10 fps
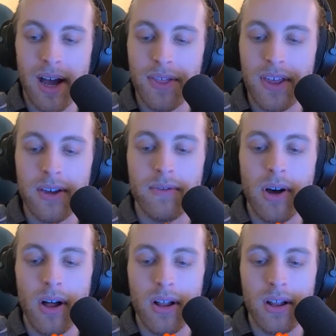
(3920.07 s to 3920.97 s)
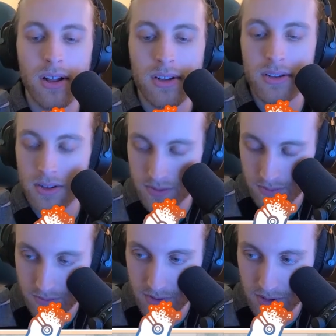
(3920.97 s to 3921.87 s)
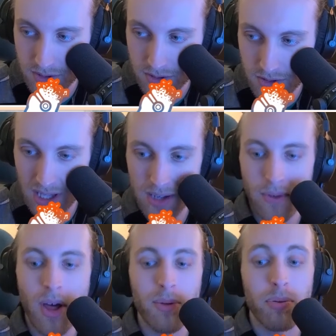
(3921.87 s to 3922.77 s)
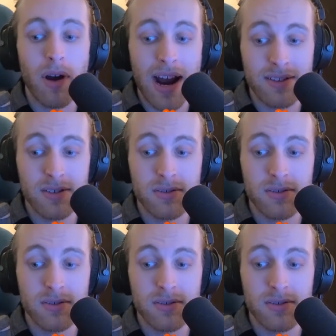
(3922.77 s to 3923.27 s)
think of all the practical